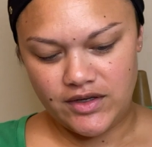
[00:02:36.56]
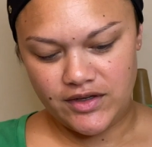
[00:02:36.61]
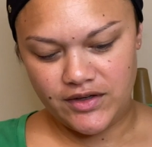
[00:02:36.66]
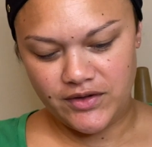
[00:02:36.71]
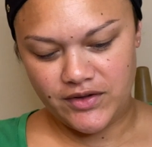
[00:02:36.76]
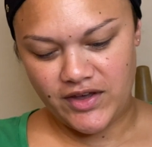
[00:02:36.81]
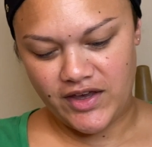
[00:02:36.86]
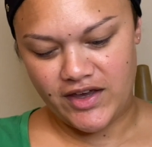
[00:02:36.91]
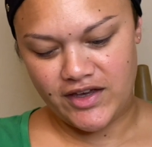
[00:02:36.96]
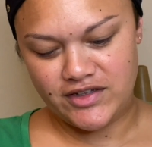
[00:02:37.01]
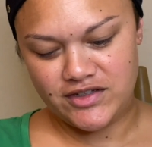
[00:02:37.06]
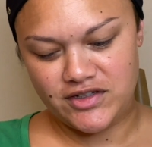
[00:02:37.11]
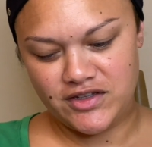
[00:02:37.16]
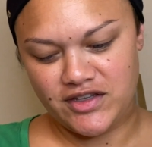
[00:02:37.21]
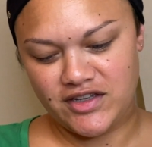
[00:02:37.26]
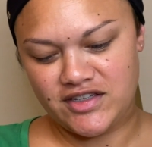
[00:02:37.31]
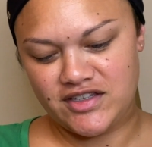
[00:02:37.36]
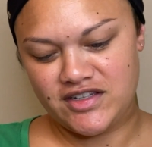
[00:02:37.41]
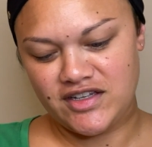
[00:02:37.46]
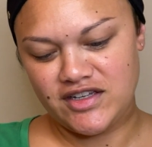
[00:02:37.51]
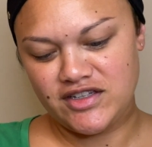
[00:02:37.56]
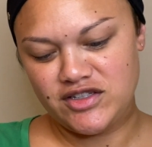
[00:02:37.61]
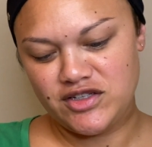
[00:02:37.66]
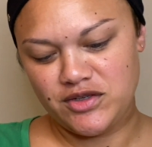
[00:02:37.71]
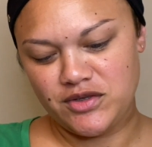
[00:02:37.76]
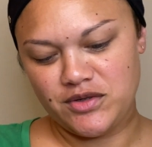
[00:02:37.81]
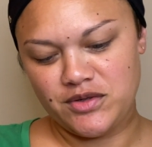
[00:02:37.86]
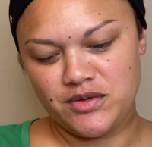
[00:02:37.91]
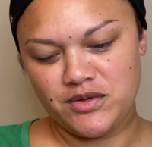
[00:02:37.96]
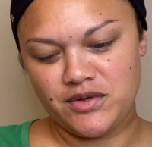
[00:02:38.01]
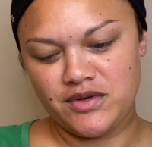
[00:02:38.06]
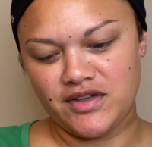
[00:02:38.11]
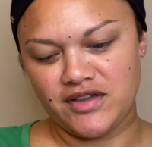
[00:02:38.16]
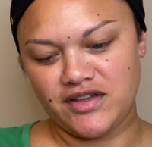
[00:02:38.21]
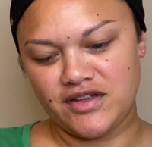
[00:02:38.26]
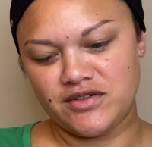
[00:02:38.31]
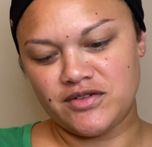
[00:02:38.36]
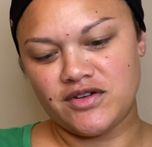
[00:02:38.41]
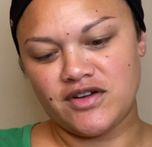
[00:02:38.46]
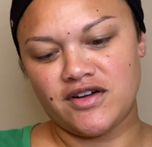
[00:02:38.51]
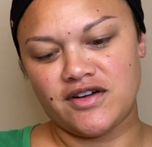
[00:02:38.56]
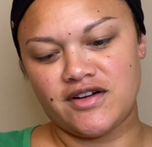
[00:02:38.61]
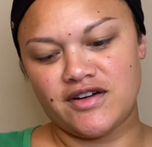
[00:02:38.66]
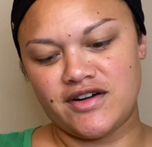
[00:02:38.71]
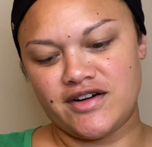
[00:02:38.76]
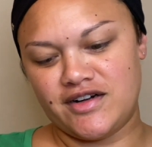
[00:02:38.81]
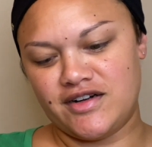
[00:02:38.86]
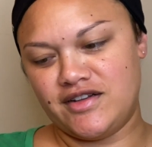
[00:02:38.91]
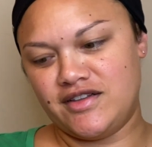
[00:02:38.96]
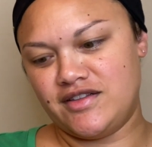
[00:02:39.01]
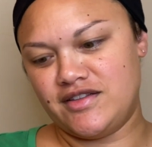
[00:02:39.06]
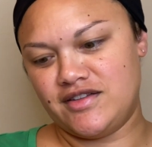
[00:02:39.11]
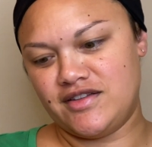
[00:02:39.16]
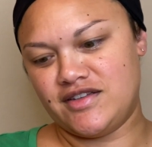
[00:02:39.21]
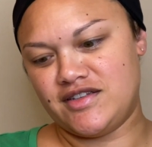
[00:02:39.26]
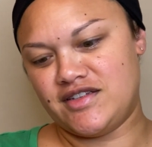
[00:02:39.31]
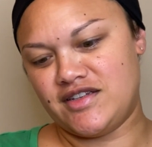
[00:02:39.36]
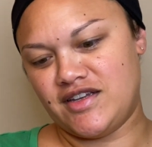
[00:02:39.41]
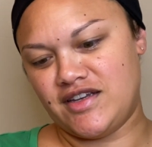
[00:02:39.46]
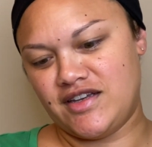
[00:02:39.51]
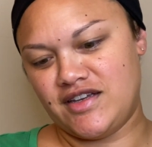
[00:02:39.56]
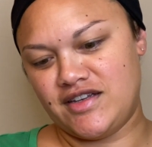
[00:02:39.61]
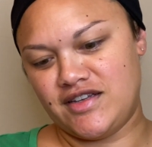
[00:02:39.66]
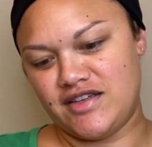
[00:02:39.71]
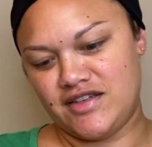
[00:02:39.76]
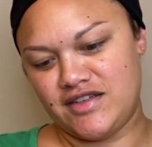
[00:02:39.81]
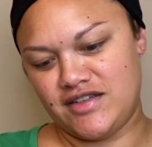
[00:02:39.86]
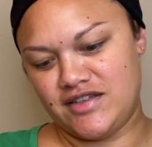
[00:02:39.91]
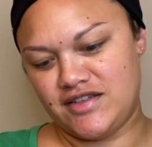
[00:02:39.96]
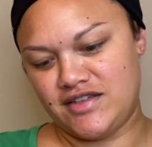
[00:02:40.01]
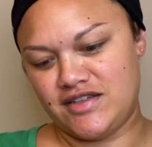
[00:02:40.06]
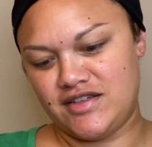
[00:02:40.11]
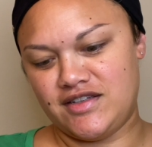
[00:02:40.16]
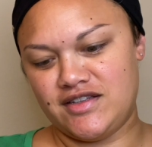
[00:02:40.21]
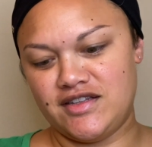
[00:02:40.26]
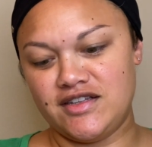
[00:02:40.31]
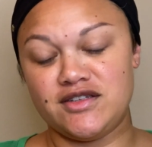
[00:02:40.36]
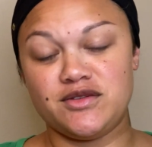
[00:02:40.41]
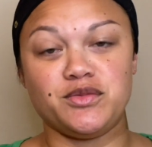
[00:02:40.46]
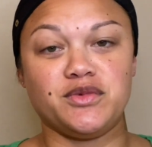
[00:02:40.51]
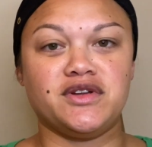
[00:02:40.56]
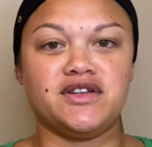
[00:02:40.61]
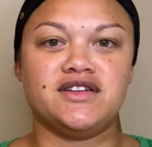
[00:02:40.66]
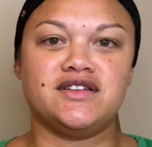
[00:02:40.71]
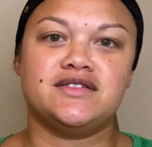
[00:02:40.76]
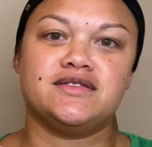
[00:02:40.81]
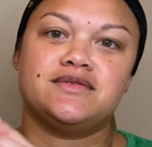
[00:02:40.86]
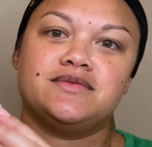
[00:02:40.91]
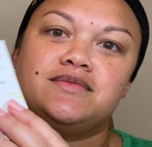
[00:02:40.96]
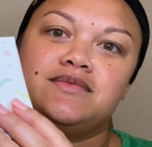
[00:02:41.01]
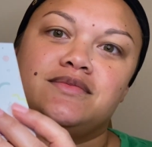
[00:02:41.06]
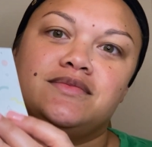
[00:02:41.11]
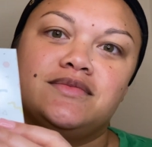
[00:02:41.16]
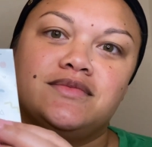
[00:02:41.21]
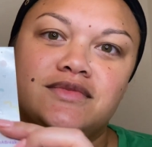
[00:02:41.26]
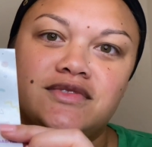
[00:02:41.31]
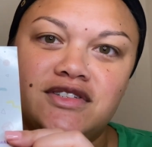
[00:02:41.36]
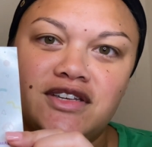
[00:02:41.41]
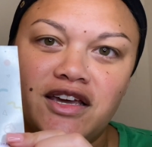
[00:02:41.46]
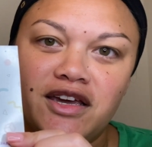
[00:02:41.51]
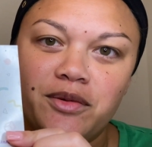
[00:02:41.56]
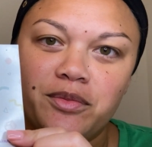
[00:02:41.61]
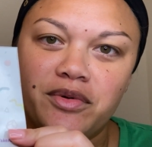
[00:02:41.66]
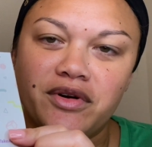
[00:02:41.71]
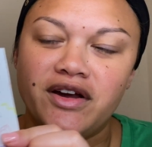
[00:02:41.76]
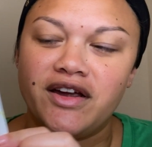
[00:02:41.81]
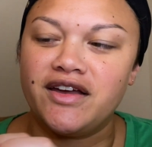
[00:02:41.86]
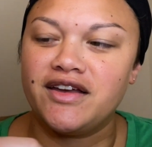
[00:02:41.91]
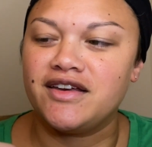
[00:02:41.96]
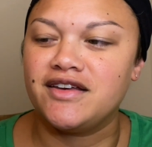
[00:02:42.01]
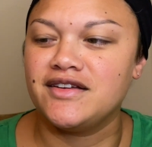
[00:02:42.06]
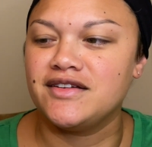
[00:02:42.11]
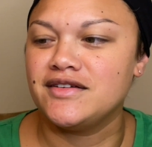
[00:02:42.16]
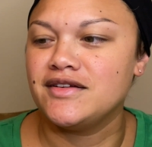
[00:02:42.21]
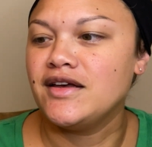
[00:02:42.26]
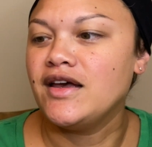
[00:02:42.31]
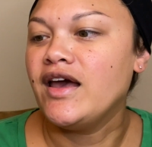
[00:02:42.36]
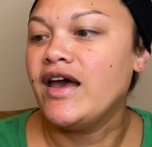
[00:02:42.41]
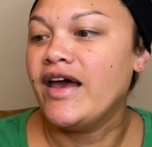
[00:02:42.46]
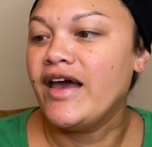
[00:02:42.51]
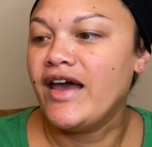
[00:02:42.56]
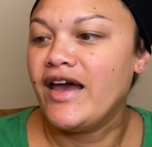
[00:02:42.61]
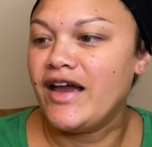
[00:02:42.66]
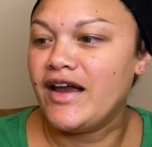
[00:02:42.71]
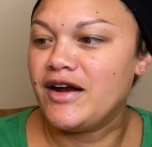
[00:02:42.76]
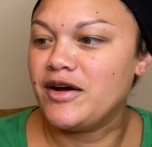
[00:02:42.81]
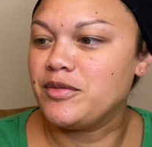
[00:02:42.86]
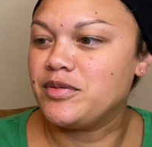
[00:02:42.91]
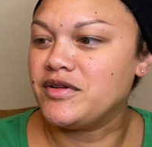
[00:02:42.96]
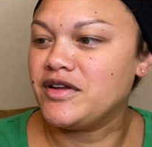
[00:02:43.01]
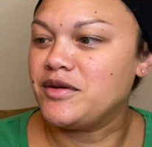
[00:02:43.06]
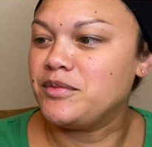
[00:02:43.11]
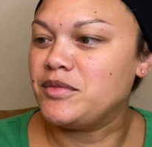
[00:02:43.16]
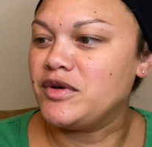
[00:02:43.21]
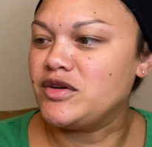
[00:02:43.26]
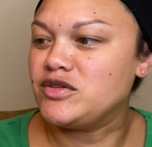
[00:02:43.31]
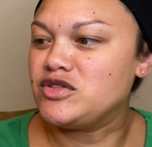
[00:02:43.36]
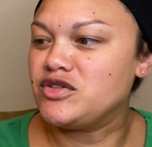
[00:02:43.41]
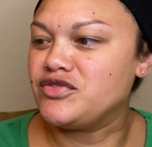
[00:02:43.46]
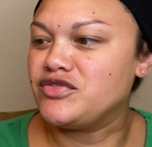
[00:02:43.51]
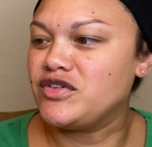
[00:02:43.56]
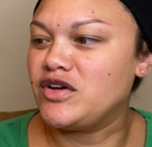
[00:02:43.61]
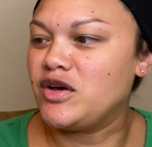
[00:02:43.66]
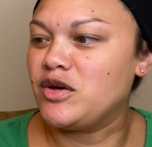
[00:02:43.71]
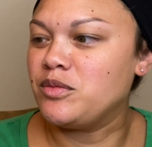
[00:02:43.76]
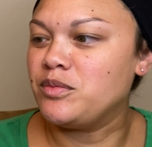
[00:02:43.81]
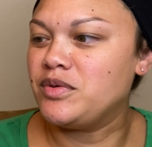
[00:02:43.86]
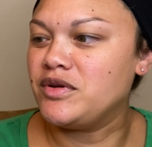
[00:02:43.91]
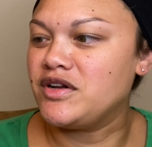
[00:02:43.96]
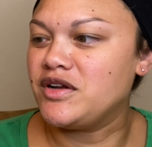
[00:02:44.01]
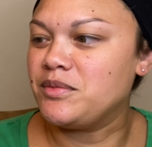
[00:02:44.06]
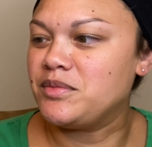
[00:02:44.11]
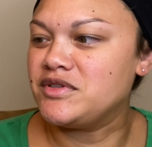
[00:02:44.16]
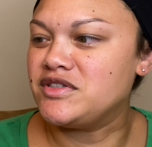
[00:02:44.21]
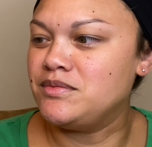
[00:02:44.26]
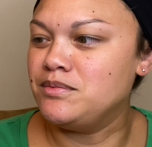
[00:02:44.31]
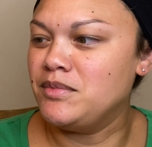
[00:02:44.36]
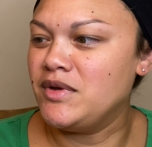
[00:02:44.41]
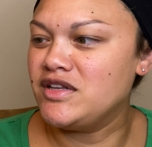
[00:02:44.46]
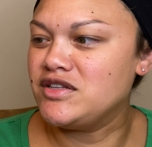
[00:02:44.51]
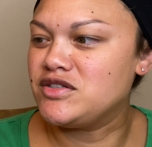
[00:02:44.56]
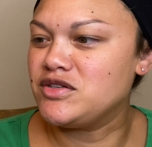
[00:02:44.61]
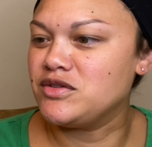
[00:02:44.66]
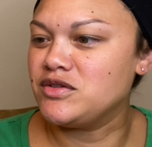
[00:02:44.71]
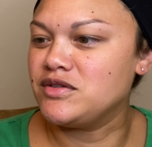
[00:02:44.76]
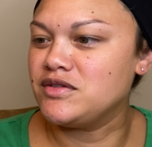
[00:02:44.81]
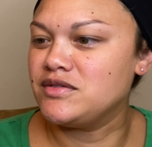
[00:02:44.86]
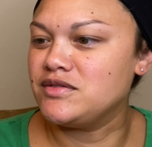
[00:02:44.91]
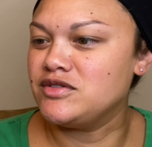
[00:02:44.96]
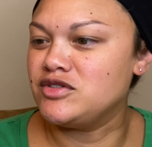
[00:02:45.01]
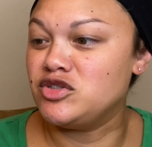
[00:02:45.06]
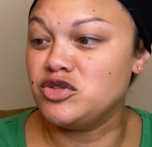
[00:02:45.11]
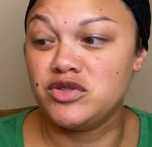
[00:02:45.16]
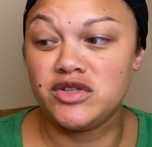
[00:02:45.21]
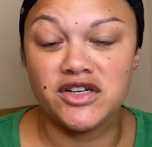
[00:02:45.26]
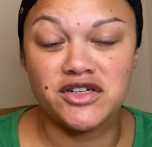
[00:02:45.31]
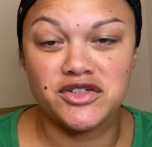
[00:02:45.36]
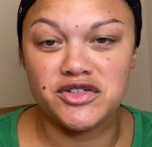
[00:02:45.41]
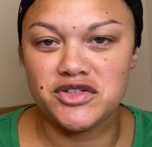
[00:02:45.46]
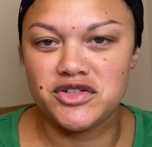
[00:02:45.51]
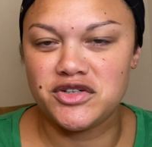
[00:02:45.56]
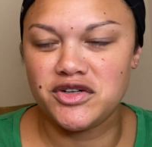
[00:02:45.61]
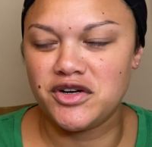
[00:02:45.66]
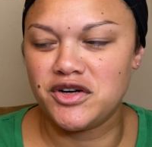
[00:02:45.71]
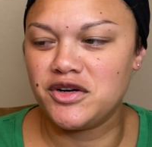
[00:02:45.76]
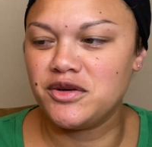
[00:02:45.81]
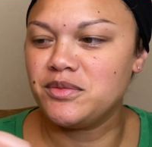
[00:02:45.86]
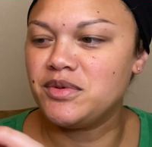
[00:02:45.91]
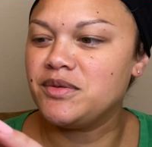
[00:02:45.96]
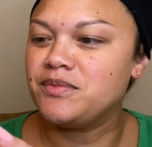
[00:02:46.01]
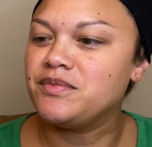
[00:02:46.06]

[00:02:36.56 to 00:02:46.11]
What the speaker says: Okay, so they send you a little card that says, this one, take a break. Airplane mode your phone, put up a mental do not disturb.